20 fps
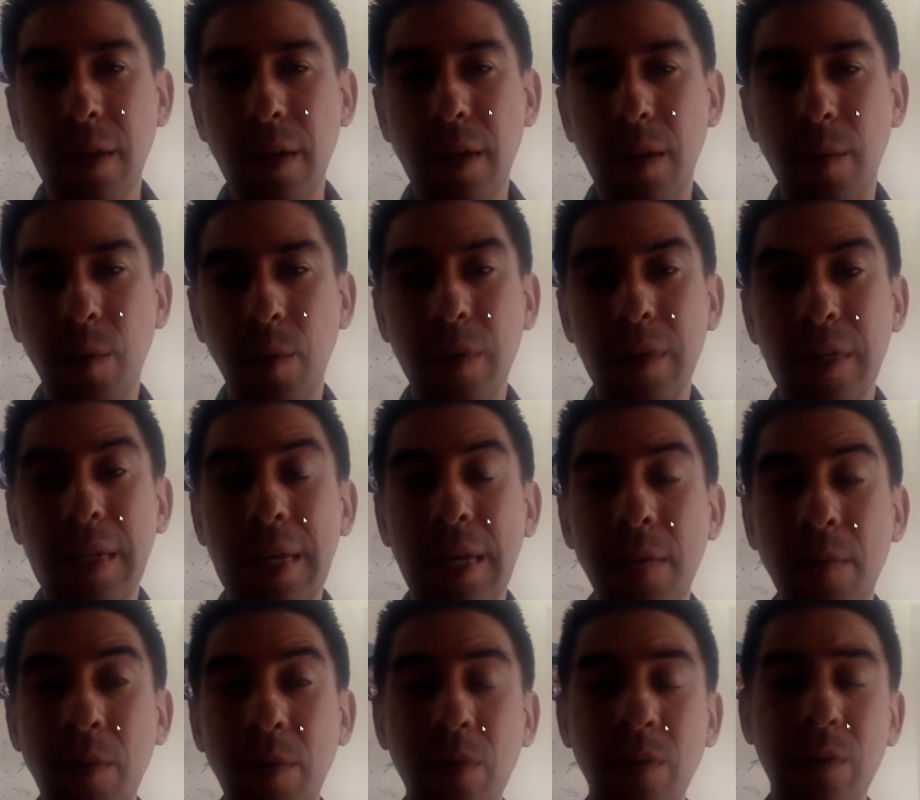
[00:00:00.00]
or the innate
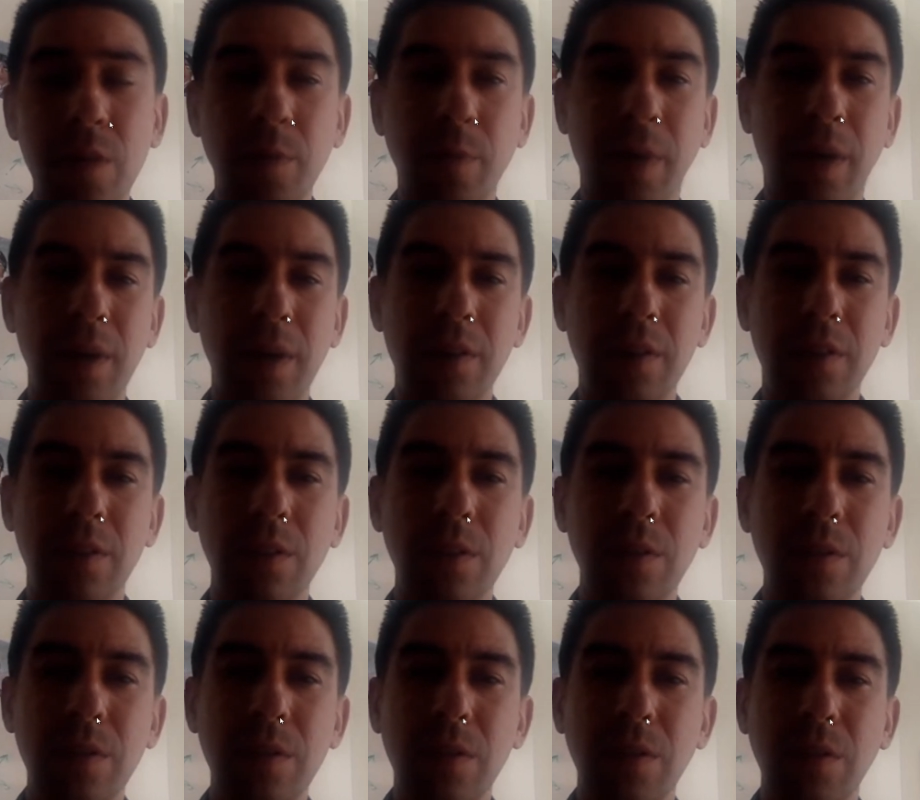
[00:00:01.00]
immune response
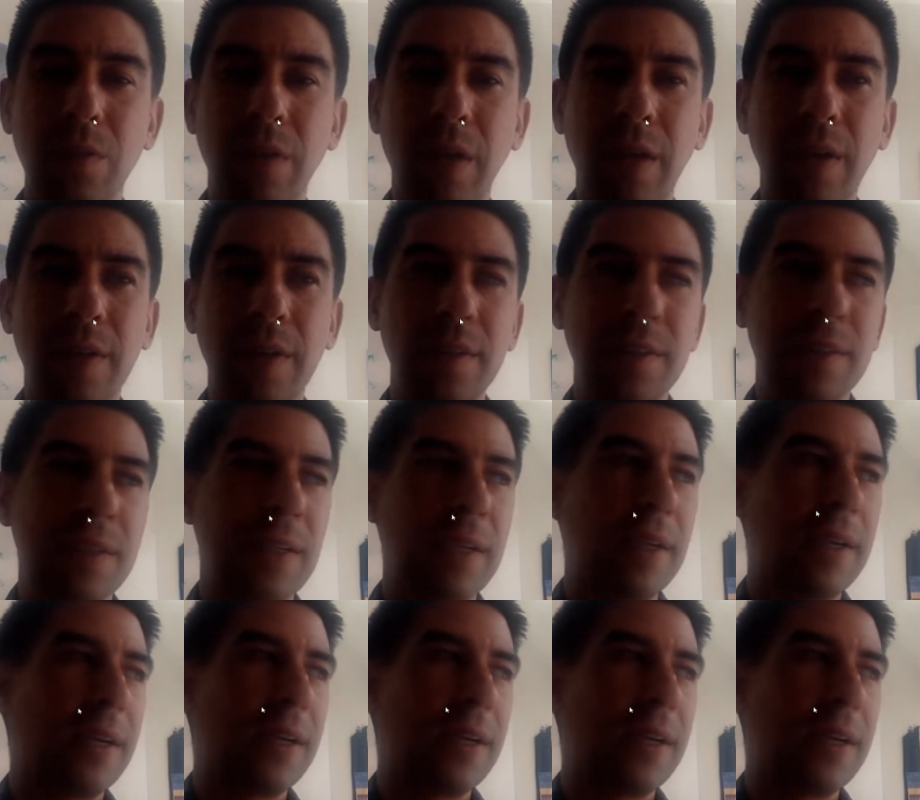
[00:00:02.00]
to a virus.